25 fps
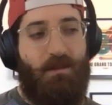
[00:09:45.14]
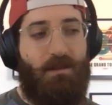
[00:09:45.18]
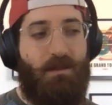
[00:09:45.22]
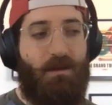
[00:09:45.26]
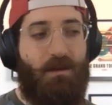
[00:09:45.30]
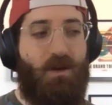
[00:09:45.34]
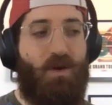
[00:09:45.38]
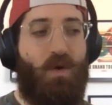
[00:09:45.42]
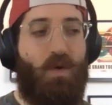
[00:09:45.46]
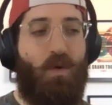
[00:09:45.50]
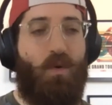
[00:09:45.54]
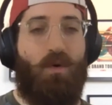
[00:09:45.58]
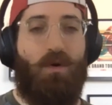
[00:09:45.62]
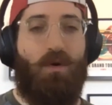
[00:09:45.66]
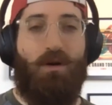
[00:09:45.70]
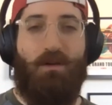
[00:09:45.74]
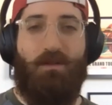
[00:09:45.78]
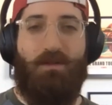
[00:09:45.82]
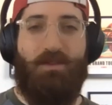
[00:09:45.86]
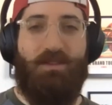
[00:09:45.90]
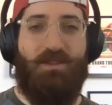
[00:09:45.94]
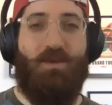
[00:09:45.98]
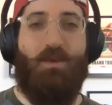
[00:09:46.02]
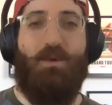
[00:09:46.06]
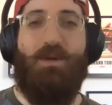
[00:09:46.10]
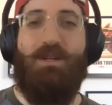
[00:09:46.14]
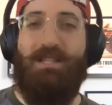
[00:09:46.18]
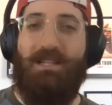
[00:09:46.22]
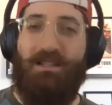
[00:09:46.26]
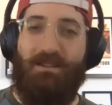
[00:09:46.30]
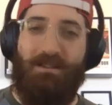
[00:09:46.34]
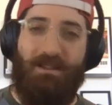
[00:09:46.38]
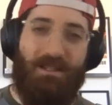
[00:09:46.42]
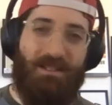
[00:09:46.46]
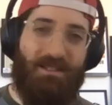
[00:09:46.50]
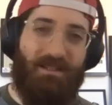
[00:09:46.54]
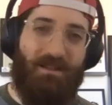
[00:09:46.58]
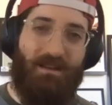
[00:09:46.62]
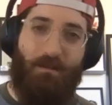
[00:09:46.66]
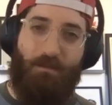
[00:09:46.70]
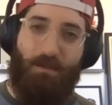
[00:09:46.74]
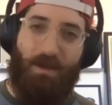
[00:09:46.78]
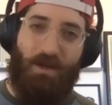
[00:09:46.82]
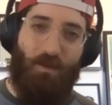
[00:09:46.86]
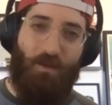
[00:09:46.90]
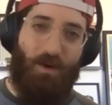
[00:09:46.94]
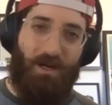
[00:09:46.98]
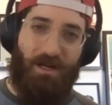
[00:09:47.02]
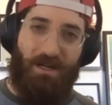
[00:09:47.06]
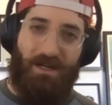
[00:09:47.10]
core of storytelling is going to
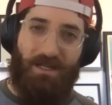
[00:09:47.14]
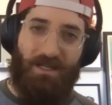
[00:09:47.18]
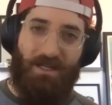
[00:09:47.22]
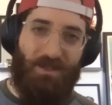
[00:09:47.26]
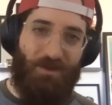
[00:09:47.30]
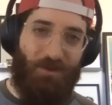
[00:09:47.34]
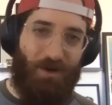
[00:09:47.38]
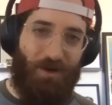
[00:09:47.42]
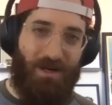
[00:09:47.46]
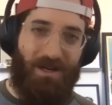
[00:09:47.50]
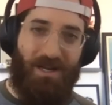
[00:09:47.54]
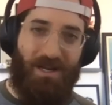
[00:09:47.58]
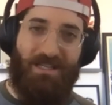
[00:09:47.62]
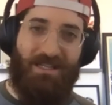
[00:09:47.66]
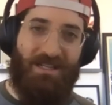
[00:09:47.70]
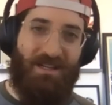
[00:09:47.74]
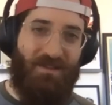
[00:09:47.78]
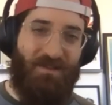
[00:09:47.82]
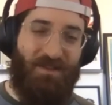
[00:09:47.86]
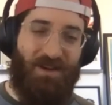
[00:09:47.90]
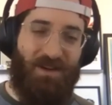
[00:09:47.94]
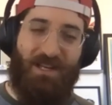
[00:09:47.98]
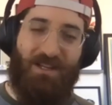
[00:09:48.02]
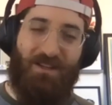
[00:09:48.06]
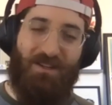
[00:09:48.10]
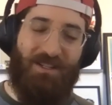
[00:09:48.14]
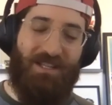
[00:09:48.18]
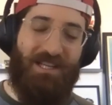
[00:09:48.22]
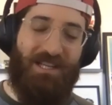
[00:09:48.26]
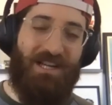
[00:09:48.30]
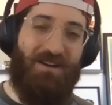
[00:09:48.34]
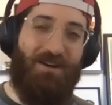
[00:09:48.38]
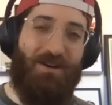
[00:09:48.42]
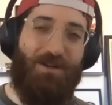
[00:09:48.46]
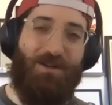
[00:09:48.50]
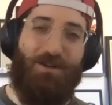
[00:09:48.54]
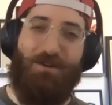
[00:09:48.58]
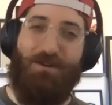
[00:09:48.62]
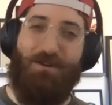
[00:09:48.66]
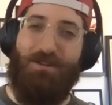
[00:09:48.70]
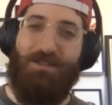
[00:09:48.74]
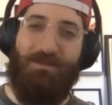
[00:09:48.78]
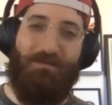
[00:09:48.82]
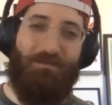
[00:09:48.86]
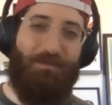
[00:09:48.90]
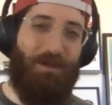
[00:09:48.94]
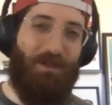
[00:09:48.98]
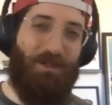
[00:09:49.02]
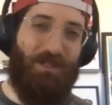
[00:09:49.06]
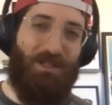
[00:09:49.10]
be what it is, right? Identifying good characters,
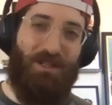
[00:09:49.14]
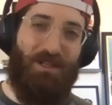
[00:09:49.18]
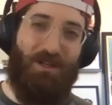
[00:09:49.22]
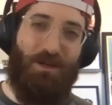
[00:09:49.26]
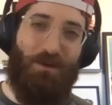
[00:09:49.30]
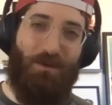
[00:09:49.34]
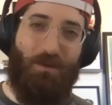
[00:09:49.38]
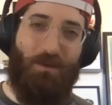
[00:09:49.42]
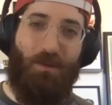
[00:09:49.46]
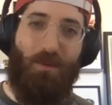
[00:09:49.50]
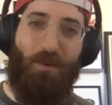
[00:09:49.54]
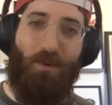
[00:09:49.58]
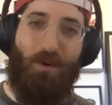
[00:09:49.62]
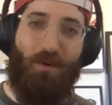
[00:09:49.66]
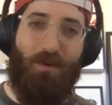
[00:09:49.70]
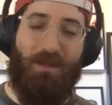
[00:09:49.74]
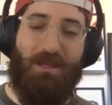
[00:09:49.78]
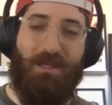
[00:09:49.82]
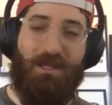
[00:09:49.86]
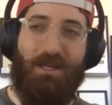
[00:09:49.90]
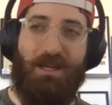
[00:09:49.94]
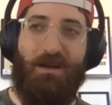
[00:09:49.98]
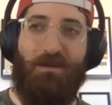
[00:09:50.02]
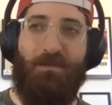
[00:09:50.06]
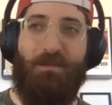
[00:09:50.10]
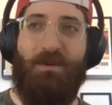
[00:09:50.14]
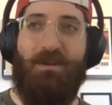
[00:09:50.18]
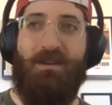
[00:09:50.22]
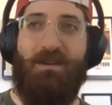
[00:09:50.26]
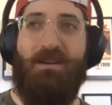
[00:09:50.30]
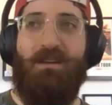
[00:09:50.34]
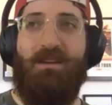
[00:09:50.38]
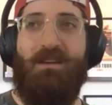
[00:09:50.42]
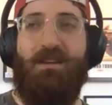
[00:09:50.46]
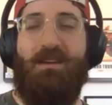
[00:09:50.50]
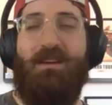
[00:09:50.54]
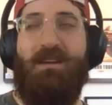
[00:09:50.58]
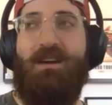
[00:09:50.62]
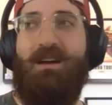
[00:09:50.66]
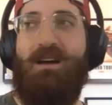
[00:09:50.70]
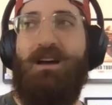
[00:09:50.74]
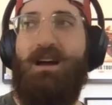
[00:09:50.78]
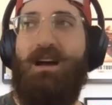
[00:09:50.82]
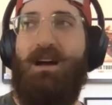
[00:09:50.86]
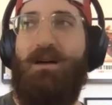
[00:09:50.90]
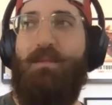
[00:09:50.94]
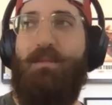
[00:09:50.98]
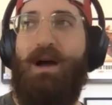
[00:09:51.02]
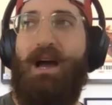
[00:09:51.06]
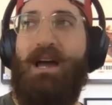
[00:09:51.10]
building a good rapport with them,
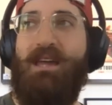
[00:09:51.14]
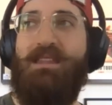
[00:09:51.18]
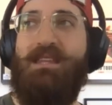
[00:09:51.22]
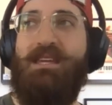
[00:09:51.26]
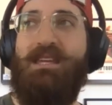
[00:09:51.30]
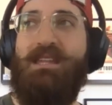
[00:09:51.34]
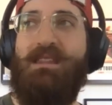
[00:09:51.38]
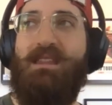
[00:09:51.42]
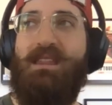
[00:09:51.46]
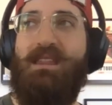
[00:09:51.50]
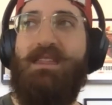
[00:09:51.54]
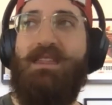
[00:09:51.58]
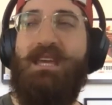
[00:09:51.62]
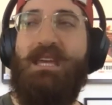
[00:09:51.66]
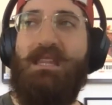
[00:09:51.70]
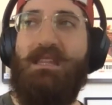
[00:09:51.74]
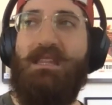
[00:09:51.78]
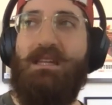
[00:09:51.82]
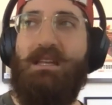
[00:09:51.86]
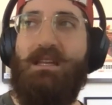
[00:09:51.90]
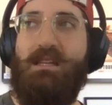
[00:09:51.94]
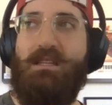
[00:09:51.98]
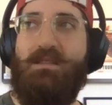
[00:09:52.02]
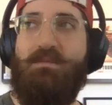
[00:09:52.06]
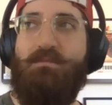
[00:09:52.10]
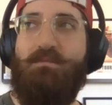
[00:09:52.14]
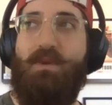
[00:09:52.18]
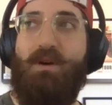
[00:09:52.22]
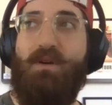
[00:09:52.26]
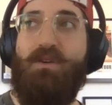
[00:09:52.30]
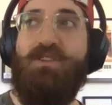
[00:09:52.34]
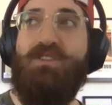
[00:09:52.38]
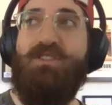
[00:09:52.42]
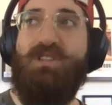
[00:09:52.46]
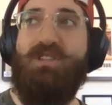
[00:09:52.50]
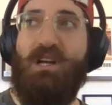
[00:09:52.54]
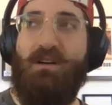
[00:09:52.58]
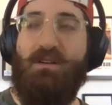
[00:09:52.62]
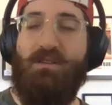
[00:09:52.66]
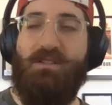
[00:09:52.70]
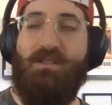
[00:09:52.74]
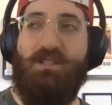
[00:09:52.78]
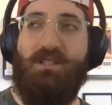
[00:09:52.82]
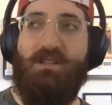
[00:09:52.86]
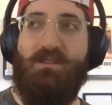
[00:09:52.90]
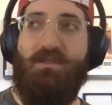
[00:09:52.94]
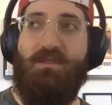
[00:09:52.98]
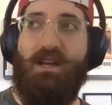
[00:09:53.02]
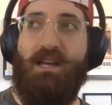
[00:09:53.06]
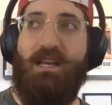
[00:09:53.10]
I think the thing that is most
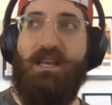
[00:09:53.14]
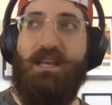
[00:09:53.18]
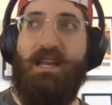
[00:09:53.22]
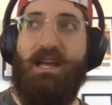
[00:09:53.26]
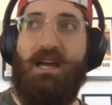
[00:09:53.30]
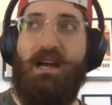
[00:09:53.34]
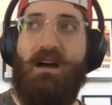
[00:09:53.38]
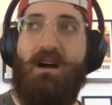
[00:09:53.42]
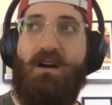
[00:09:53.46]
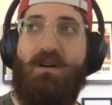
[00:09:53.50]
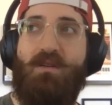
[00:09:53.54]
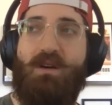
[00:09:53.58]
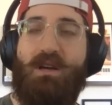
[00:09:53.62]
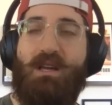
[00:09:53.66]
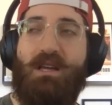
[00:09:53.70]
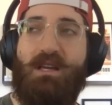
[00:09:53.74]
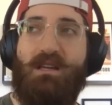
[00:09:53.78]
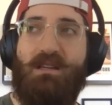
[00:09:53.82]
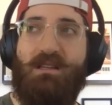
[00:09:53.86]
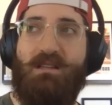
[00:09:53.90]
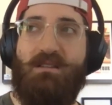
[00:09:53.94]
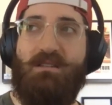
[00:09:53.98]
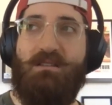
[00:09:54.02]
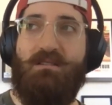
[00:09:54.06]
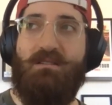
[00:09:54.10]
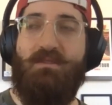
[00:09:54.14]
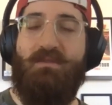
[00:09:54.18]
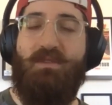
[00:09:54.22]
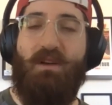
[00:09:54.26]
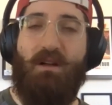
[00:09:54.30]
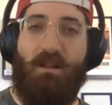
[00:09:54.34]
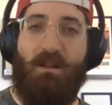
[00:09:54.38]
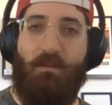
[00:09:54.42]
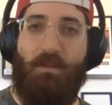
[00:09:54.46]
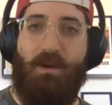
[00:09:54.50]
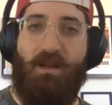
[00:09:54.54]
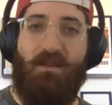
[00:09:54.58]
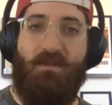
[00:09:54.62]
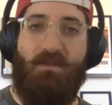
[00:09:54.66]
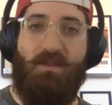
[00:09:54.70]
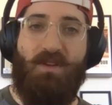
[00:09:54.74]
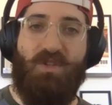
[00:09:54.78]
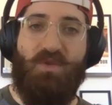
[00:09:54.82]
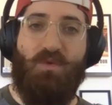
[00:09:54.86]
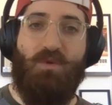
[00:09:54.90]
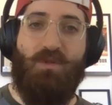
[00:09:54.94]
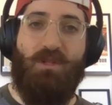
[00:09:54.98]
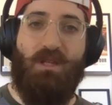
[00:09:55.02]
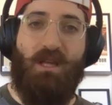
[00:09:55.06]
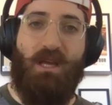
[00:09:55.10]
challenging right now is developing a
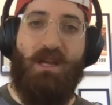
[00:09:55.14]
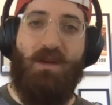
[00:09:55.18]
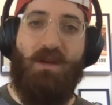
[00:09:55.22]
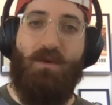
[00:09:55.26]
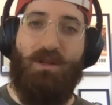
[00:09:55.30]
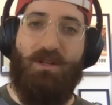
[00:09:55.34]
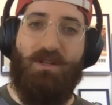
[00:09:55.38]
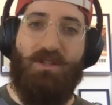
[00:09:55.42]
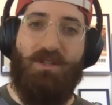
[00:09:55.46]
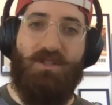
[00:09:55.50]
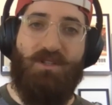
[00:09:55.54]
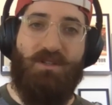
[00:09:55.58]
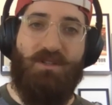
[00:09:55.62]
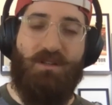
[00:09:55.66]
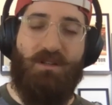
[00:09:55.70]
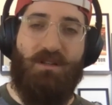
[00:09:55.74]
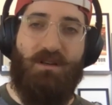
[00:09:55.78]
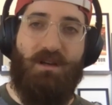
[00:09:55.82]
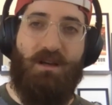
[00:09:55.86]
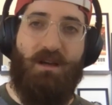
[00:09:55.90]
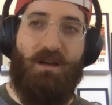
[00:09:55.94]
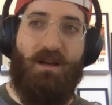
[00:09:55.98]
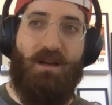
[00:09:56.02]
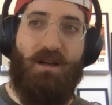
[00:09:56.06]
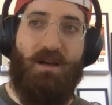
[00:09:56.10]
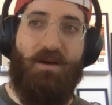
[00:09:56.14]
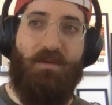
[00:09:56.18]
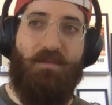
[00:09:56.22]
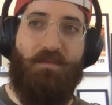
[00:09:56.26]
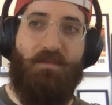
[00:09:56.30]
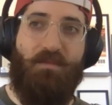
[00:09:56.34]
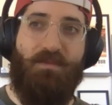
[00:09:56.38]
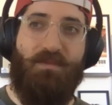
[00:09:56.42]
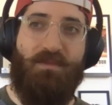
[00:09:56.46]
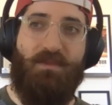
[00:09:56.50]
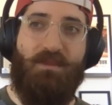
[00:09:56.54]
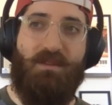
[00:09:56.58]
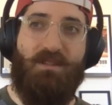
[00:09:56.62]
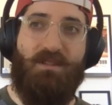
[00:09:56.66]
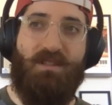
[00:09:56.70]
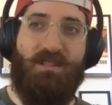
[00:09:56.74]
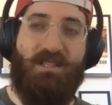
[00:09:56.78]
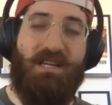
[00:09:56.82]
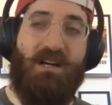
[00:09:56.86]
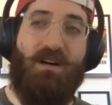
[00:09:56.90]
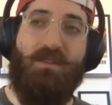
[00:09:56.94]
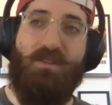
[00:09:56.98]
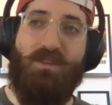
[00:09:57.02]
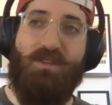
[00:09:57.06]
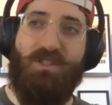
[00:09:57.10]
visual language to
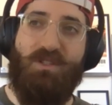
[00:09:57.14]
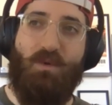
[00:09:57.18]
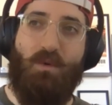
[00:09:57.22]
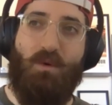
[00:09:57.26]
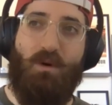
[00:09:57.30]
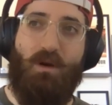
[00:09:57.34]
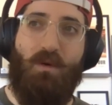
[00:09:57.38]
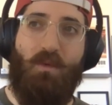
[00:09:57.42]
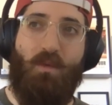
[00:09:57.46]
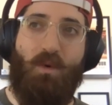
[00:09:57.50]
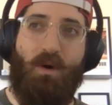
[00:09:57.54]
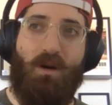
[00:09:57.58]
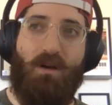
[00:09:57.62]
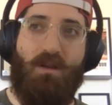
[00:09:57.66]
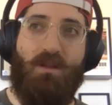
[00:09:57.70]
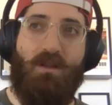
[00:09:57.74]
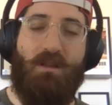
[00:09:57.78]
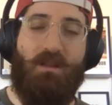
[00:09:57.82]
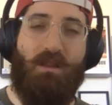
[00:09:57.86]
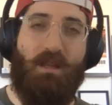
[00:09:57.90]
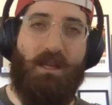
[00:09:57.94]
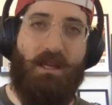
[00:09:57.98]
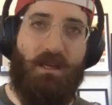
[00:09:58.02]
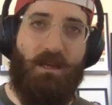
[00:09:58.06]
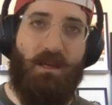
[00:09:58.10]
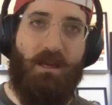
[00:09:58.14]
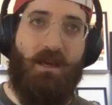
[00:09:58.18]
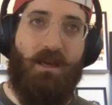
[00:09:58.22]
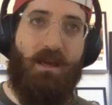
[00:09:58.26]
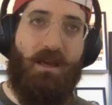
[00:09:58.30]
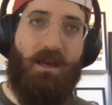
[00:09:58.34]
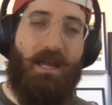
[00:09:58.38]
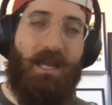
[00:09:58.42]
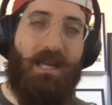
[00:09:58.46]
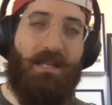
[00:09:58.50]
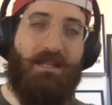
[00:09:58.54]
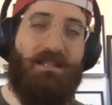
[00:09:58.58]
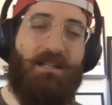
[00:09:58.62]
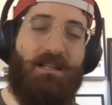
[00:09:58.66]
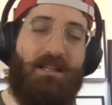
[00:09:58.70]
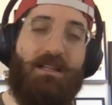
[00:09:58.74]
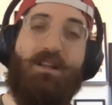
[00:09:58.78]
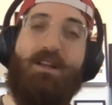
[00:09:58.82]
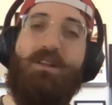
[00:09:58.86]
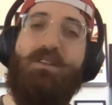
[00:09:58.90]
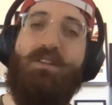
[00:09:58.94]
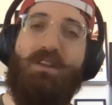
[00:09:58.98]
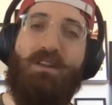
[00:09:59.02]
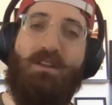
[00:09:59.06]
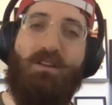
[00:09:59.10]
tell the story where like it's
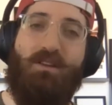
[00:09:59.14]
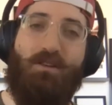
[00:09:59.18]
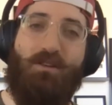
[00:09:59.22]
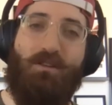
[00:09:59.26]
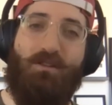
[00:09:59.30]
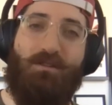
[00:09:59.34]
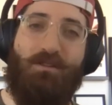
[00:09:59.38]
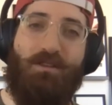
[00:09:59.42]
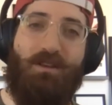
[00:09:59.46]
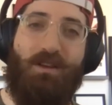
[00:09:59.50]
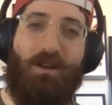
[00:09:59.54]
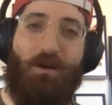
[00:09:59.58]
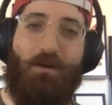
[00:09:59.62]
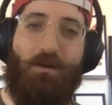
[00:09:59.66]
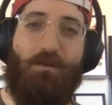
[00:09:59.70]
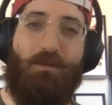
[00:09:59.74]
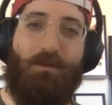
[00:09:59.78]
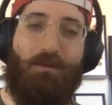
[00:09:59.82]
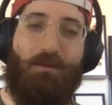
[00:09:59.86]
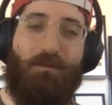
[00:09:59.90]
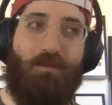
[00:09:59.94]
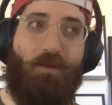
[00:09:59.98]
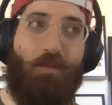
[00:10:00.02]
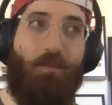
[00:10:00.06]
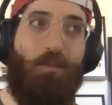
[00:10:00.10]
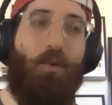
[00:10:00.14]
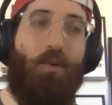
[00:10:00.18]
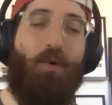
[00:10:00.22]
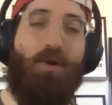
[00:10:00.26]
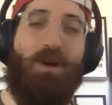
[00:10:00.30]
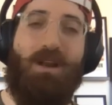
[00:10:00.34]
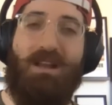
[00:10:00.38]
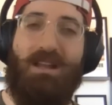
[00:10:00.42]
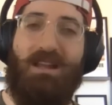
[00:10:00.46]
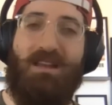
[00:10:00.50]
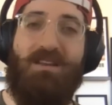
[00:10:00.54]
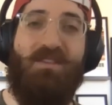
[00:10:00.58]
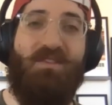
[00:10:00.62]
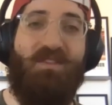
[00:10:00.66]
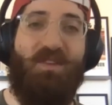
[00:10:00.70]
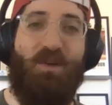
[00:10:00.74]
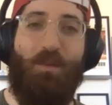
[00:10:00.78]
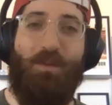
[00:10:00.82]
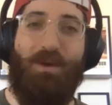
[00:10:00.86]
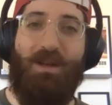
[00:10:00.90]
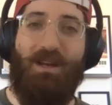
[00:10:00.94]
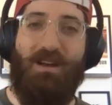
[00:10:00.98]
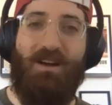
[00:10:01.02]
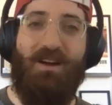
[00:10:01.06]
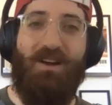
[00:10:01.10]
clear that you're, you know, reporting it and
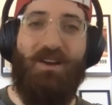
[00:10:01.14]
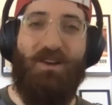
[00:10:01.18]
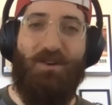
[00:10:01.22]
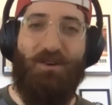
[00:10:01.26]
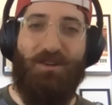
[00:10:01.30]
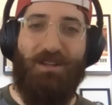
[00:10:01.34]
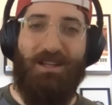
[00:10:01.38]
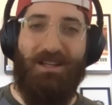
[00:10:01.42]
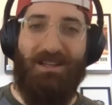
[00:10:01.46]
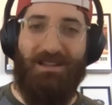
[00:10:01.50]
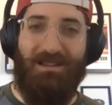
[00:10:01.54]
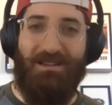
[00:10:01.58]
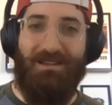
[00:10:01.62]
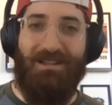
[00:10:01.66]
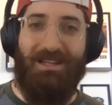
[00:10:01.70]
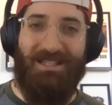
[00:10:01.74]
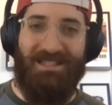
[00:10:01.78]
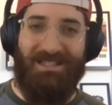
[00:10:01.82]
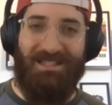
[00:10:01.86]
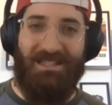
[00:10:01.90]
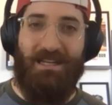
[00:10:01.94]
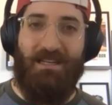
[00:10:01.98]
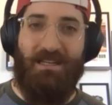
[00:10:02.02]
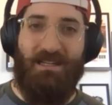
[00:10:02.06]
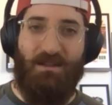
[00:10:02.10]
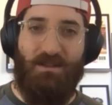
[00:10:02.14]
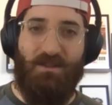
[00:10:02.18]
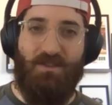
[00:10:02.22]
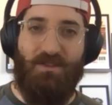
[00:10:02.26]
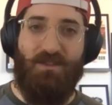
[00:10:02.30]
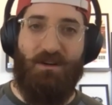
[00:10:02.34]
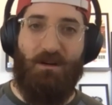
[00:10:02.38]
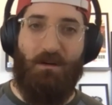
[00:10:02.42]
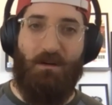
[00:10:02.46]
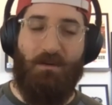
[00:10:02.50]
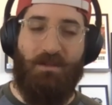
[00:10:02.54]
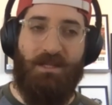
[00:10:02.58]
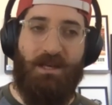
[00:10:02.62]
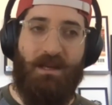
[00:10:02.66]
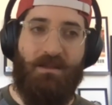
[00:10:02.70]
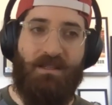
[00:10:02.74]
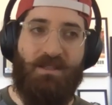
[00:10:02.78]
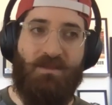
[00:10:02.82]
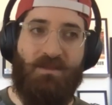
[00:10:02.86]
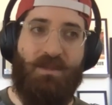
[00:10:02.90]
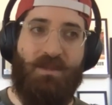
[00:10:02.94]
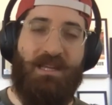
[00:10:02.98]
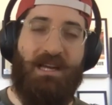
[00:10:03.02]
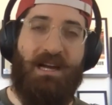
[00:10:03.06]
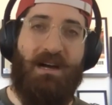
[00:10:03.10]
filming it under like less than ideal
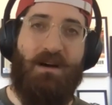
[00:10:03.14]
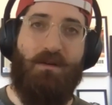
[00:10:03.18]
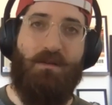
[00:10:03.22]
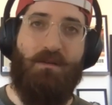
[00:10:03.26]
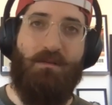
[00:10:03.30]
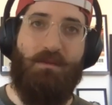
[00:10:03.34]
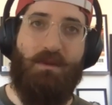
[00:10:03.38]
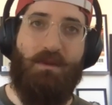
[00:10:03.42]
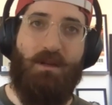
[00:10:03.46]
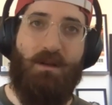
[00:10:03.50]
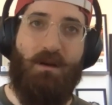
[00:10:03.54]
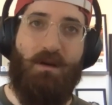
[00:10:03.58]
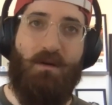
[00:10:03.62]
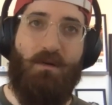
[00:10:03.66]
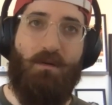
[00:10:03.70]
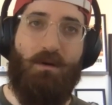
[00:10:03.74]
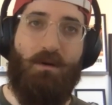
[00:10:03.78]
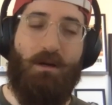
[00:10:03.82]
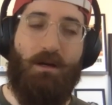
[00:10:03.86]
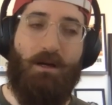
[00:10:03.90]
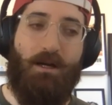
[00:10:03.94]
circumstances without, you know,